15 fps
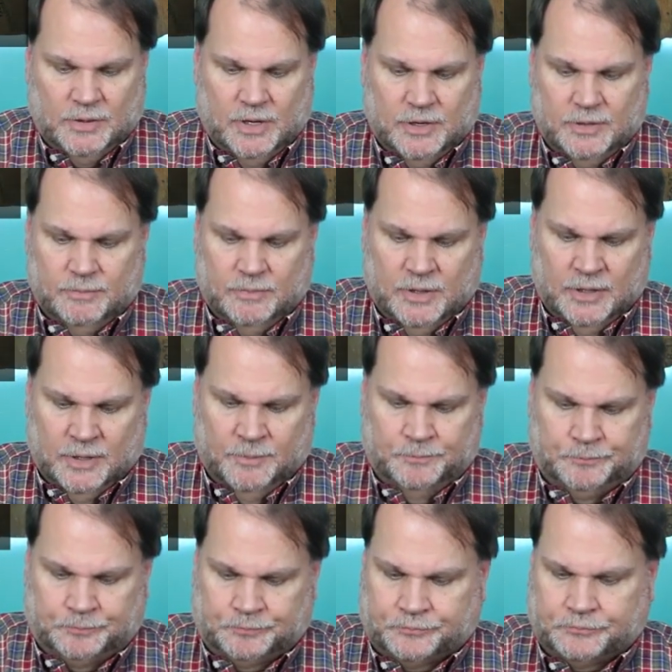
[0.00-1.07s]
bill on it, but
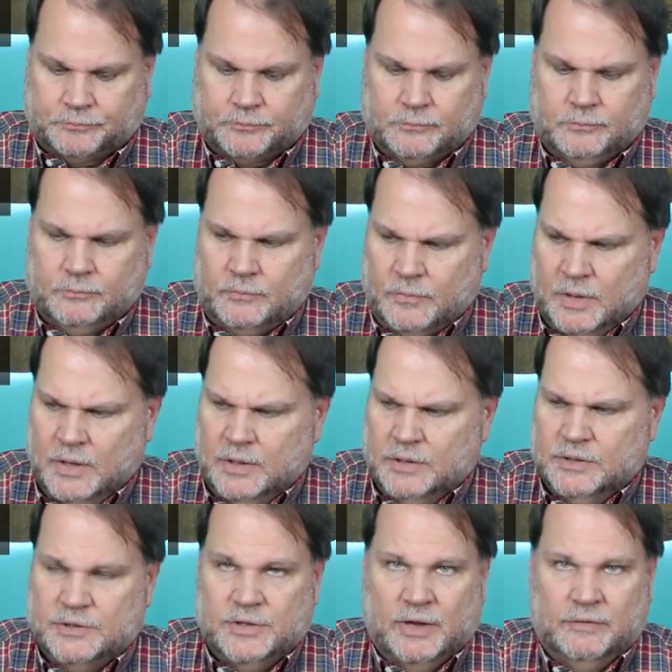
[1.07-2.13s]

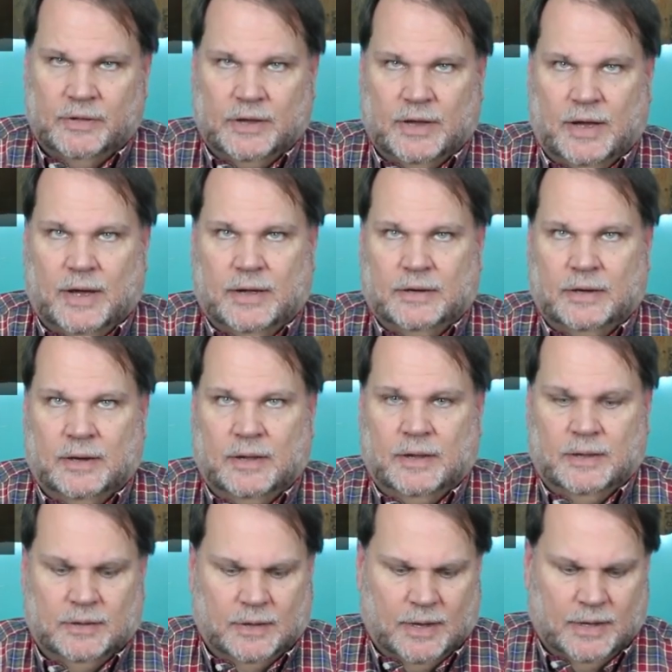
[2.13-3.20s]
it's definitely a hot
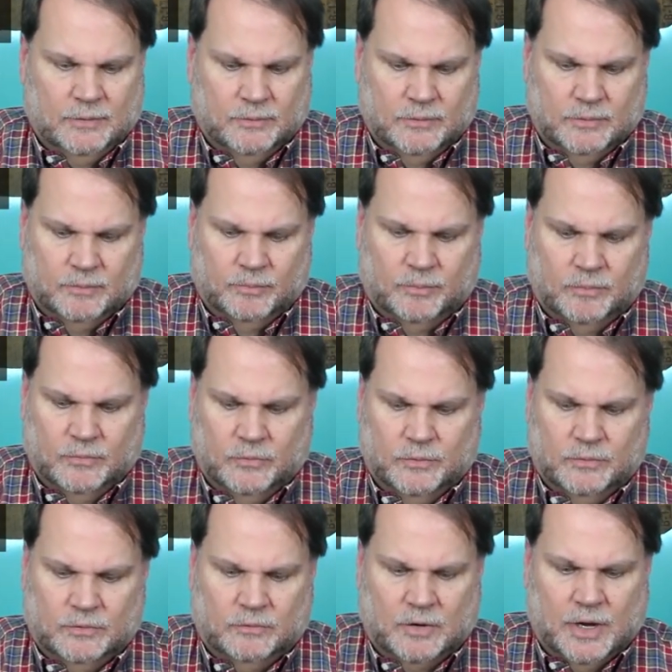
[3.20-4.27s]

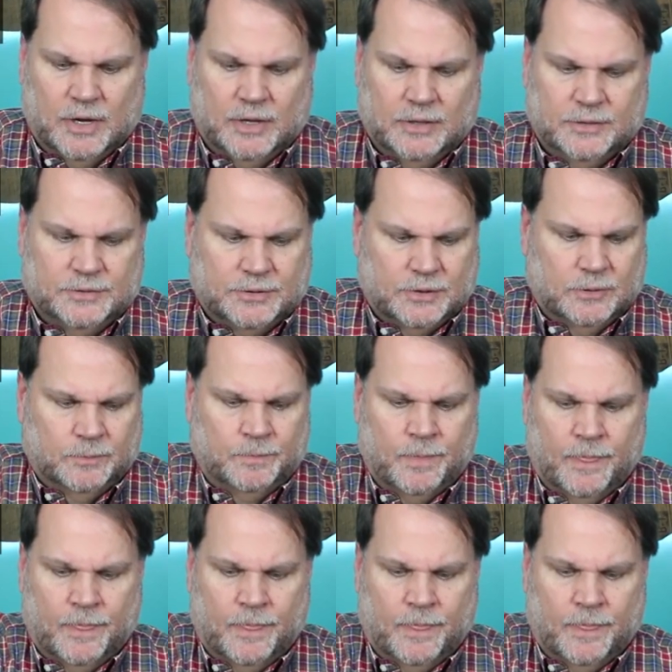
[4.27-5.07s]
rye. So